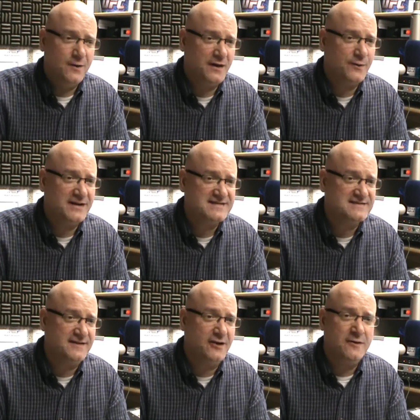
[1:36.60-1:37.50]
Whether it's,
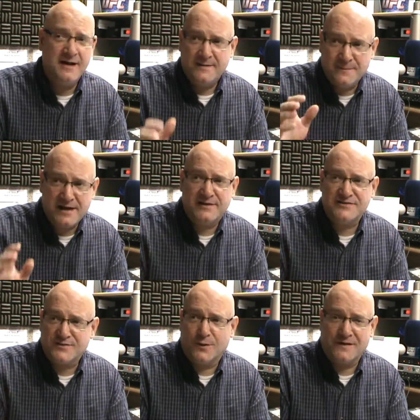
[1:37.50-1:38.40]
you know, making
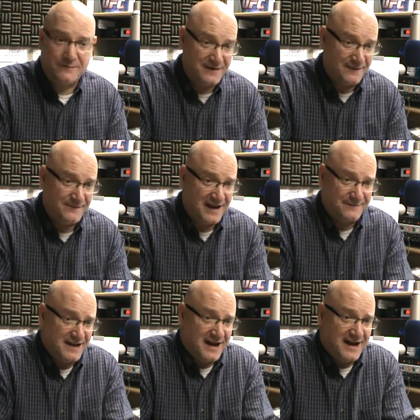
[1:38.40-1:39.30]
sure that,
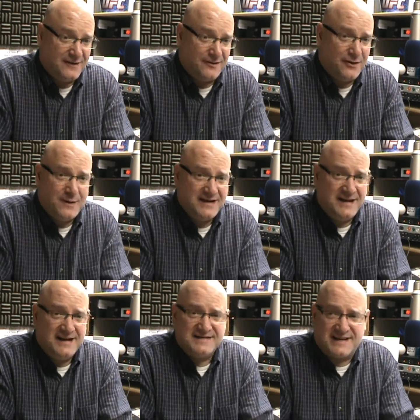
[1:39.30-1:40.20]
like, I don't know,
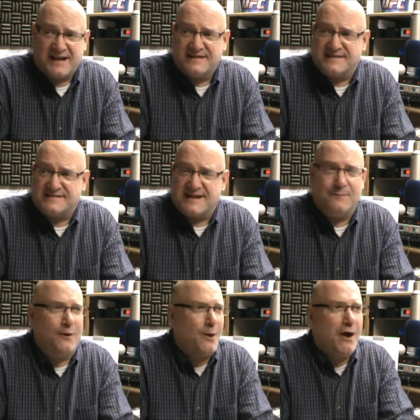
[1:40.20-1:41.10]
eating seconds and stuff.
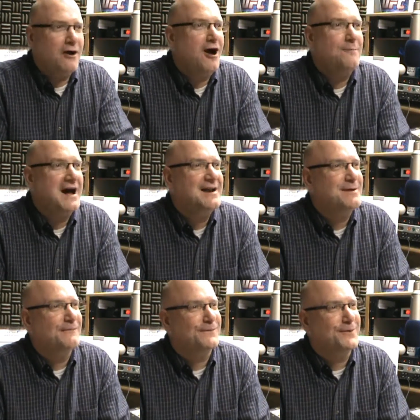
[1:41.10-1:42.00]
Well, we're all mad
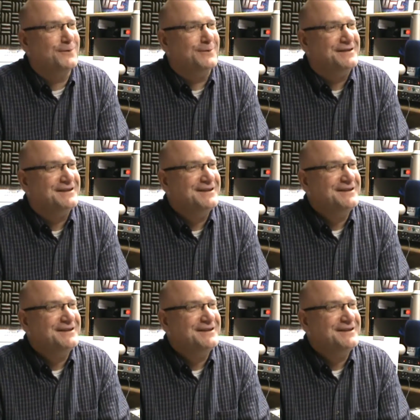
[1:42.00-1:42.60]
about food.